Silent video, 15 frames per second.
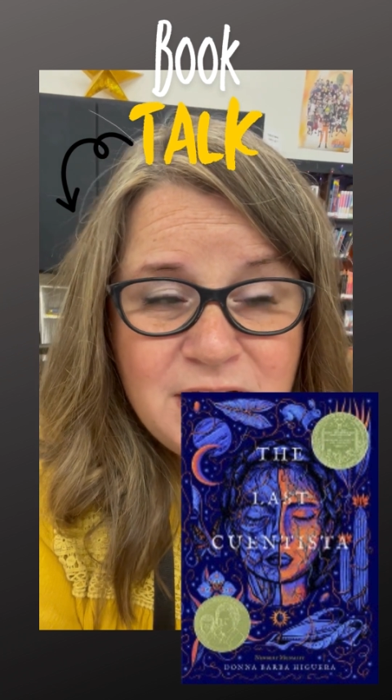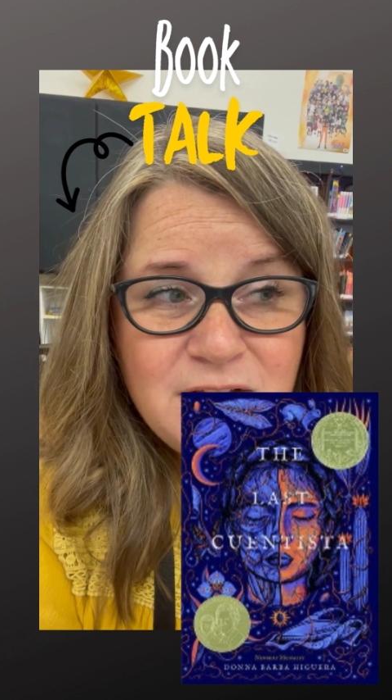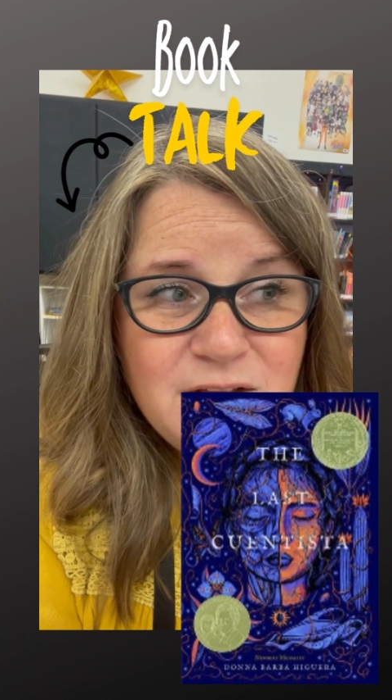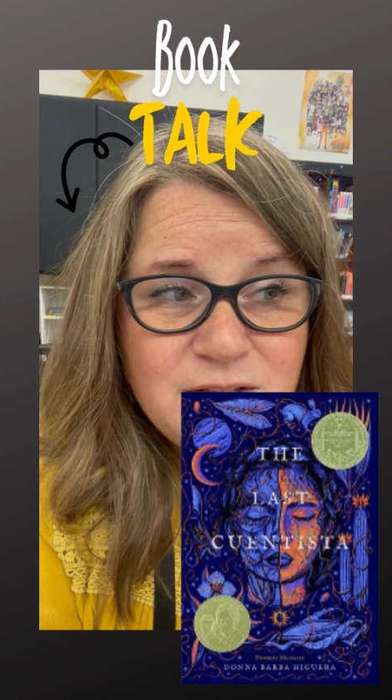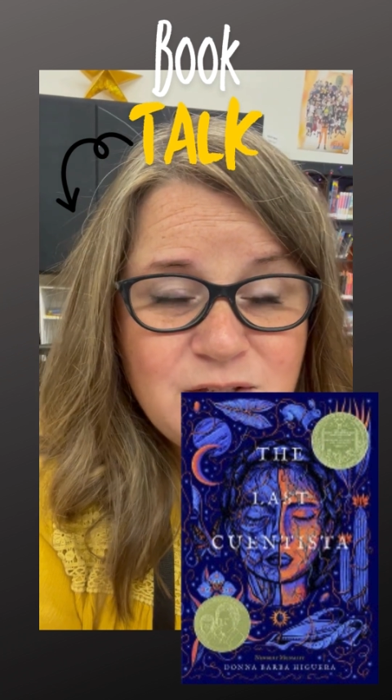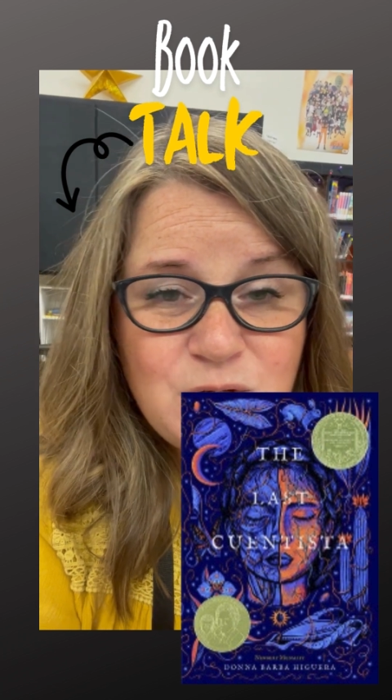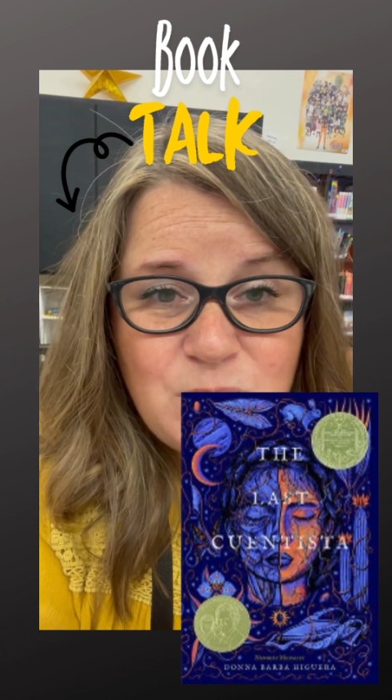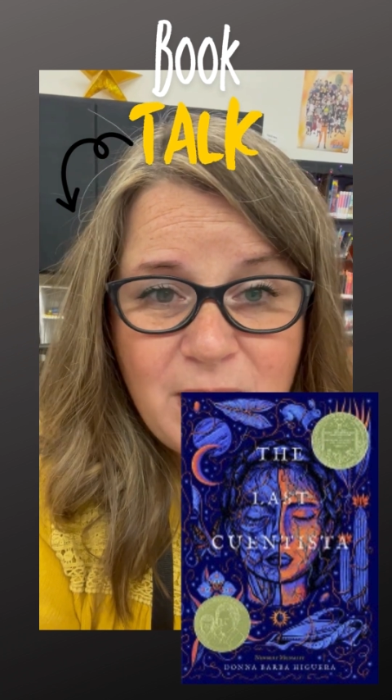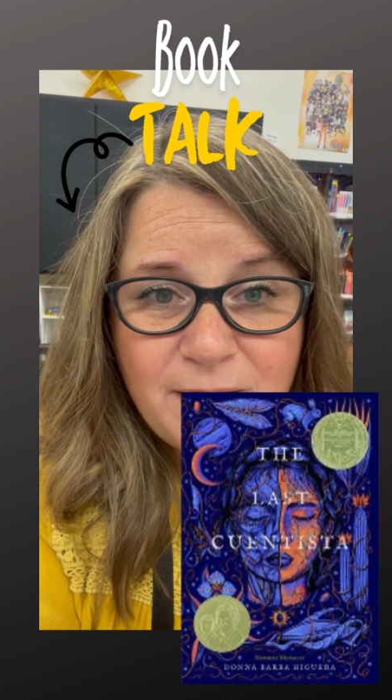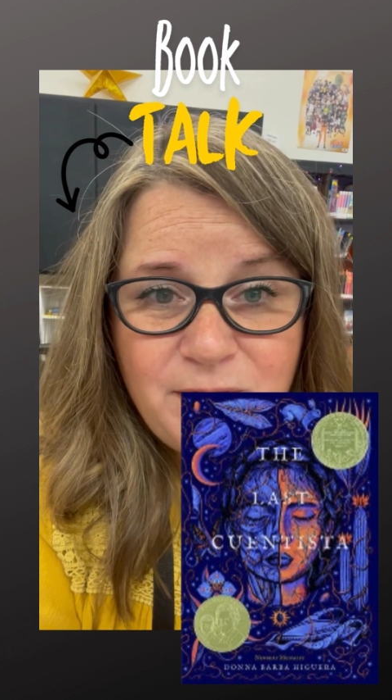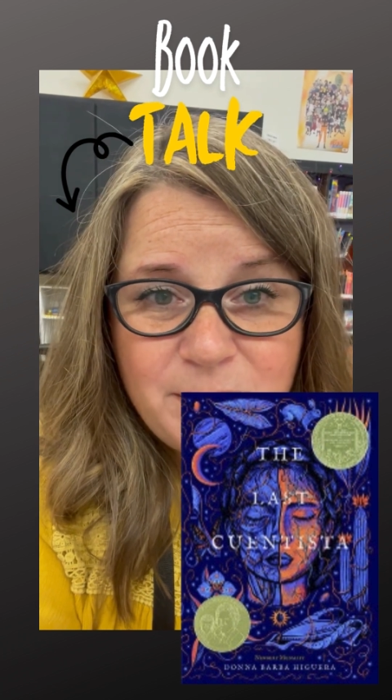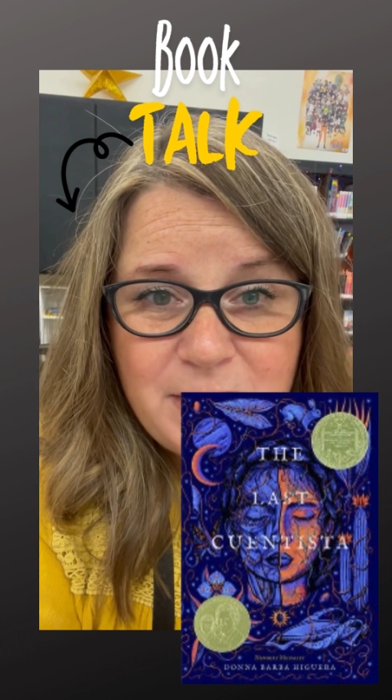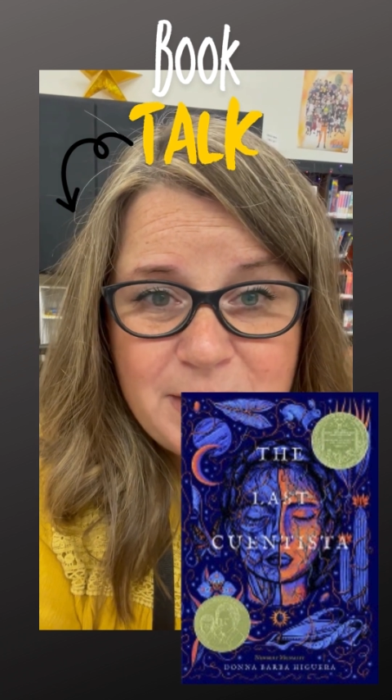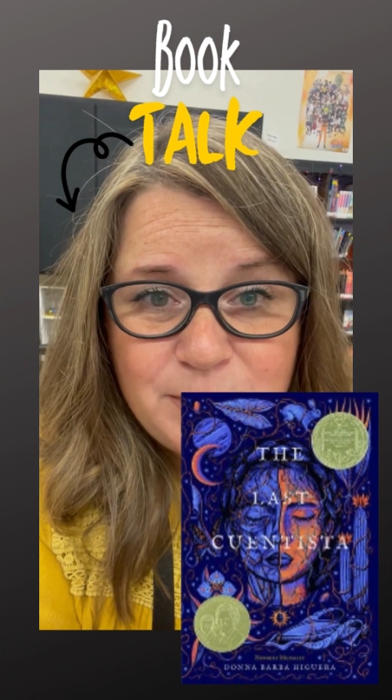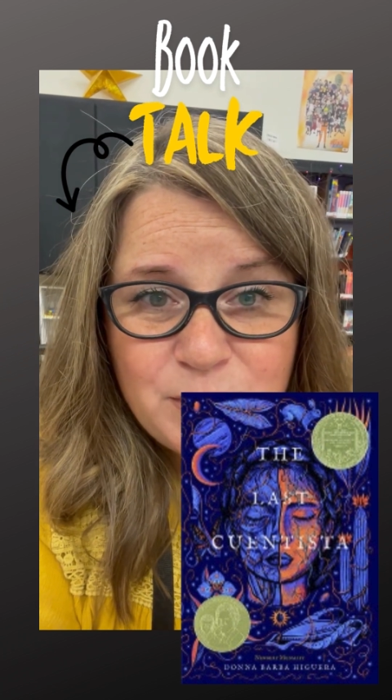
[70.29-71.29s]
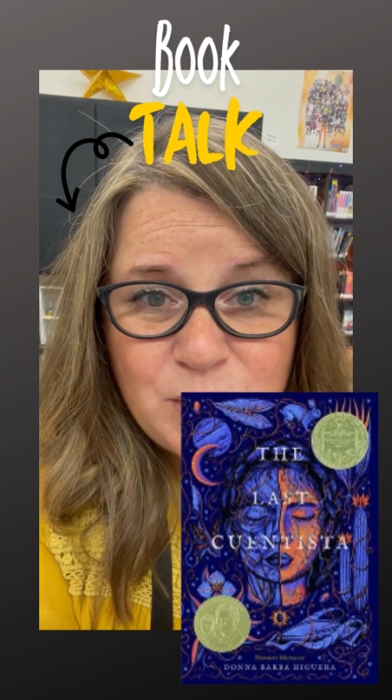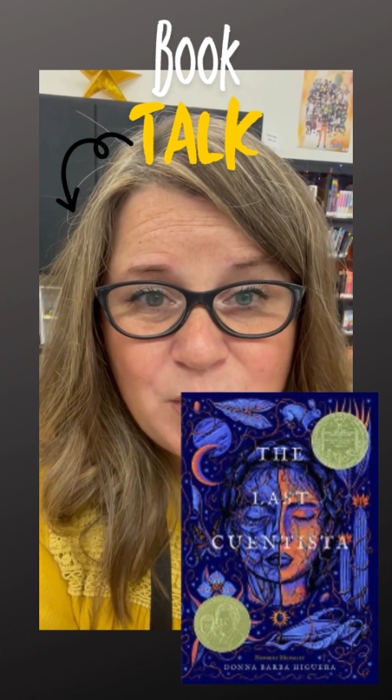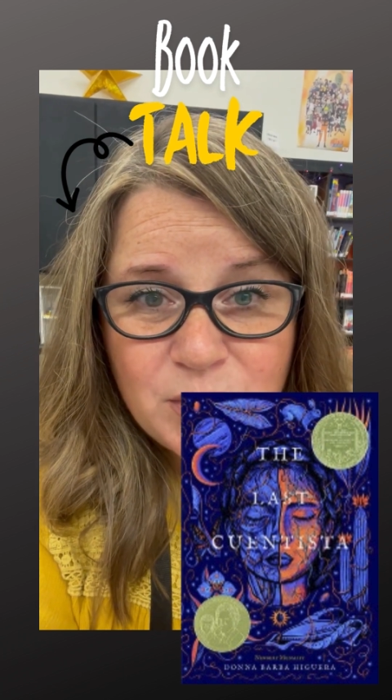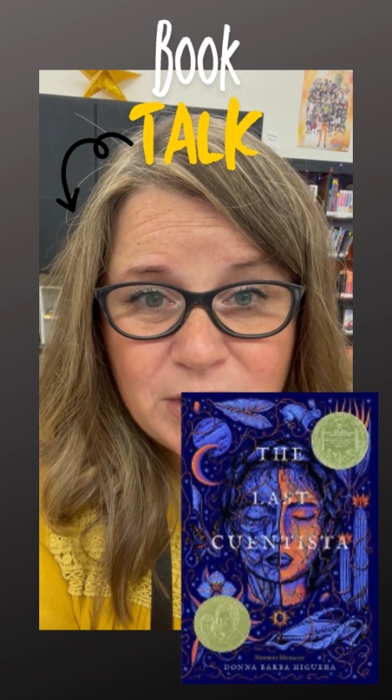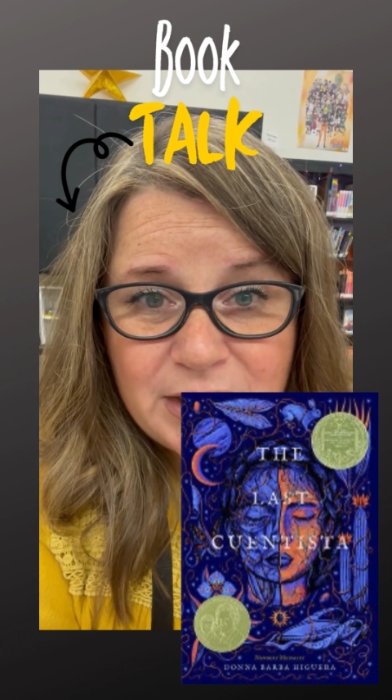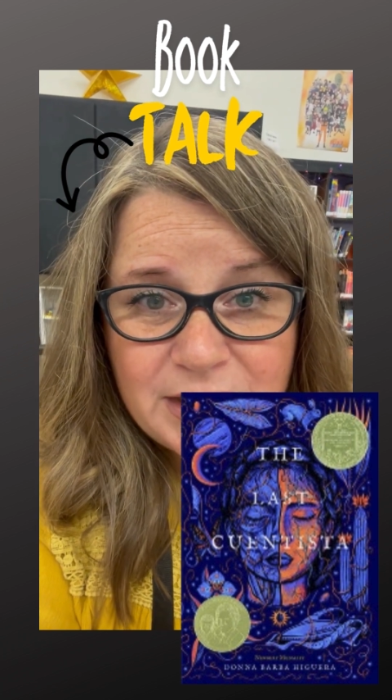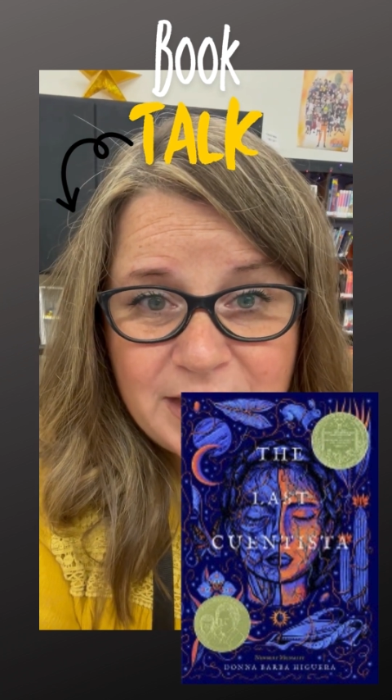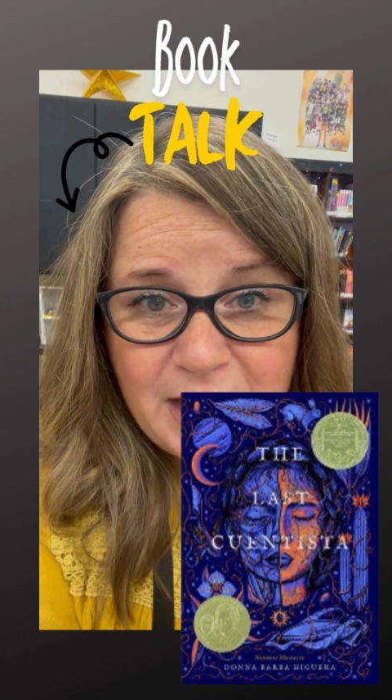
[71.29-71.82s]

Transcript: So you have the people who are going to